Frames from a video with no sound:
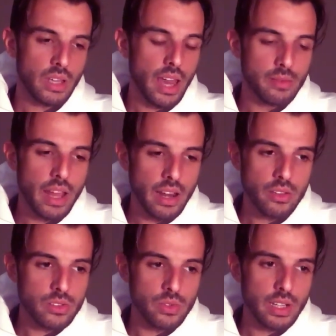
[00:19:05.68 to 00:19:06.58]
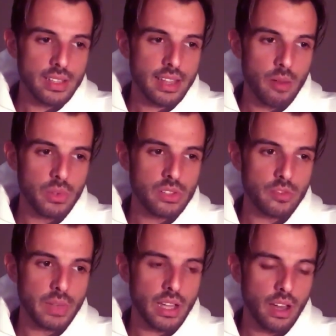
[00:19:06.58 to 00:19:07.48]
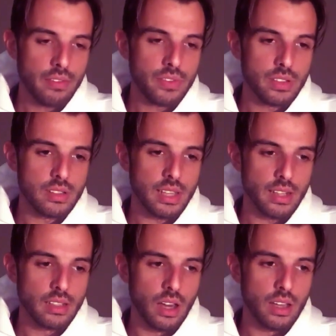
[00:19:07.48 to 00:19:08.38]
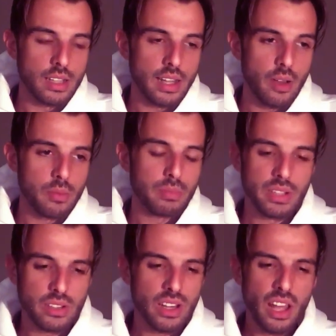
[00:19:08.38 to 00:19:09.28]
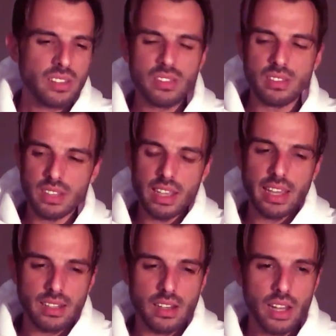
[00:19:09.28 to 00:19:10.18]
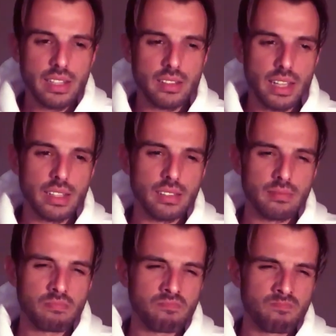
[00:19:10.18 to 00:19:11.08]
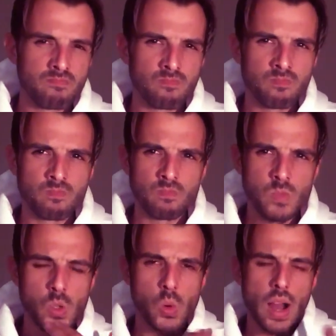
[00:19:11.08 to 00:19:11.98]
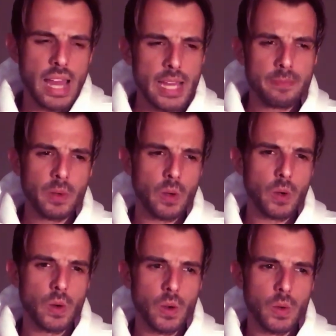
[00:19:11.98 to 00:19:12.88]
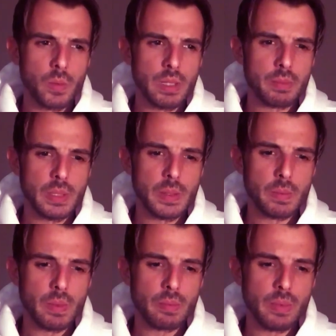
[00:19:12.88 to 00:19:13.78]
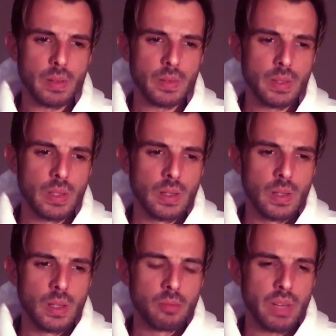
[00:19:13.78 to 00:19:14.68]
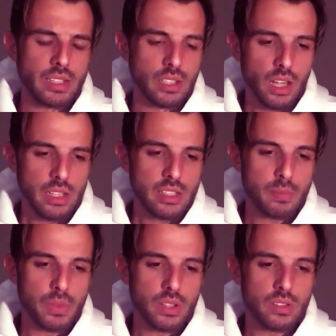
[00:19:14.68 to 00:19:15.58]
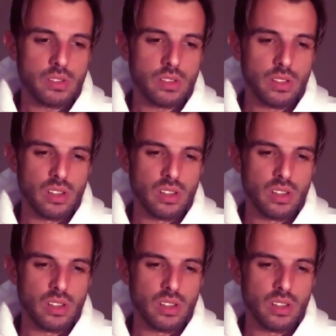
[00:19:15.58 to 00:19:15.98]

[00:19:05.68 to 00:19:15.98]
and I also realized how much of my confidence had gone, and how not in who I am, or maybe my knowledge, but